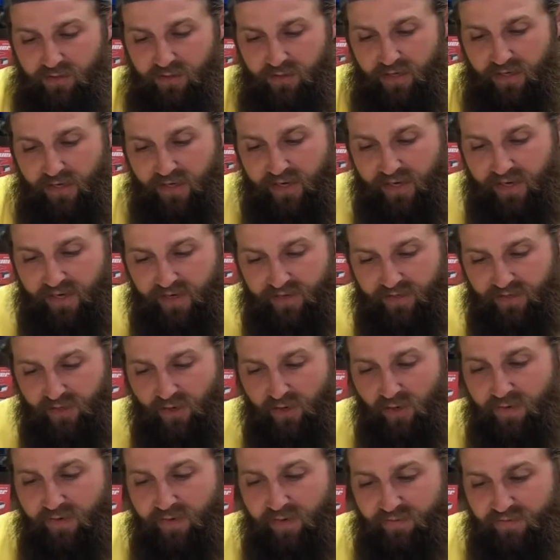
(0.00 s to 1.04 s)
and you don't
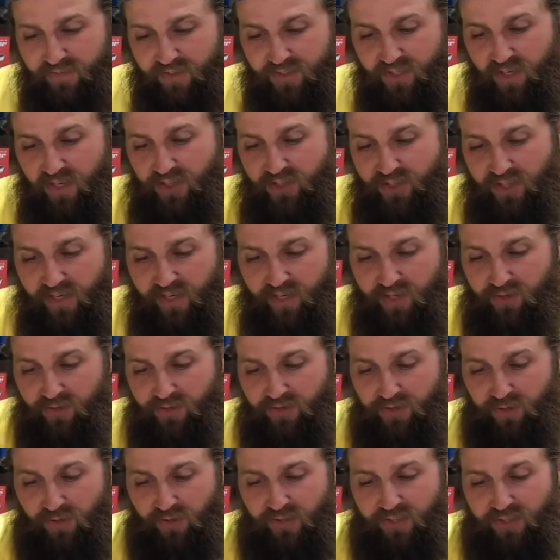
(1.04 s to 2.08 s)
even have to touch it and it'll
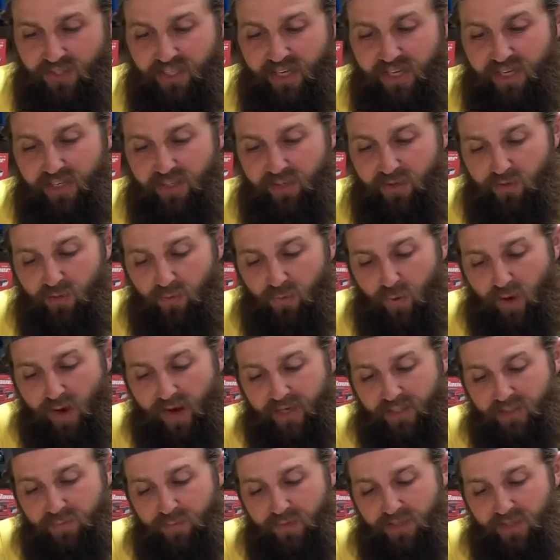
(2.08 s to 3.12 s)
start to sink into the wax.
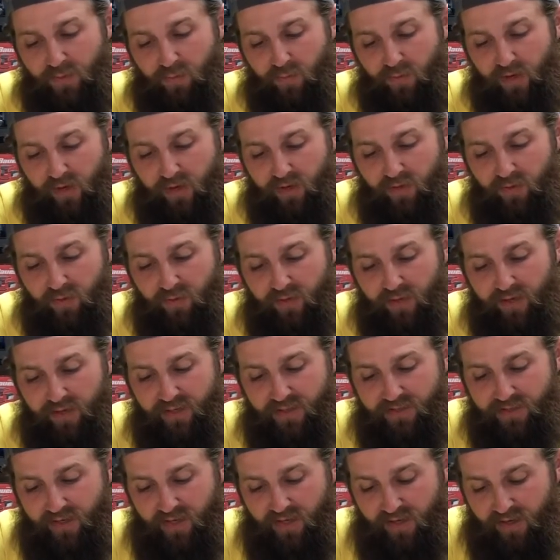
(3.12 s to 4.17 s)
But then what I do then is
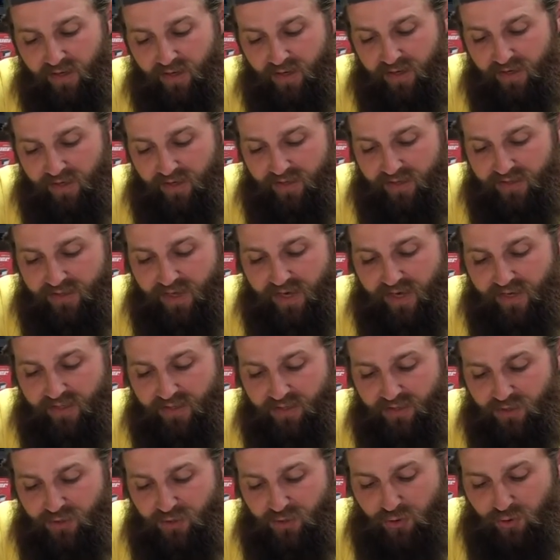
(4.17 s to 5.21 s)
I take and
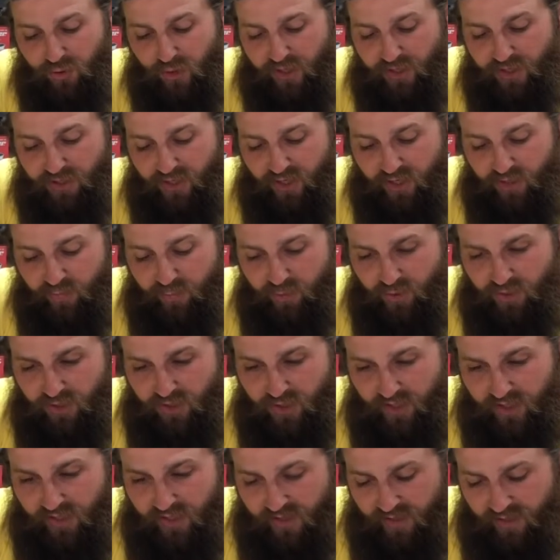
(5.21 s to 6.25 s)
stretch and push it
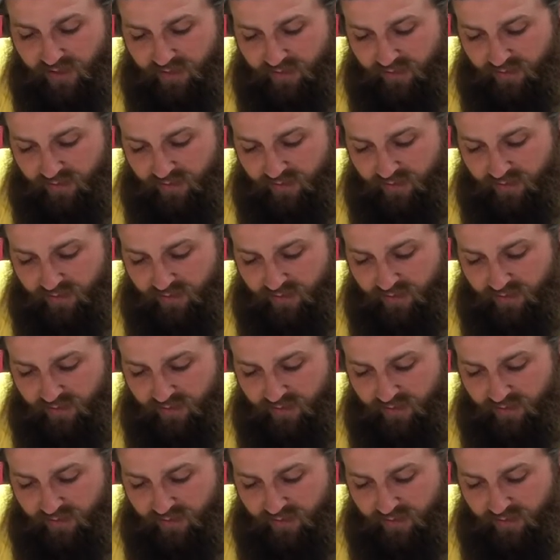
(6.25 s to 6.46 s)
again.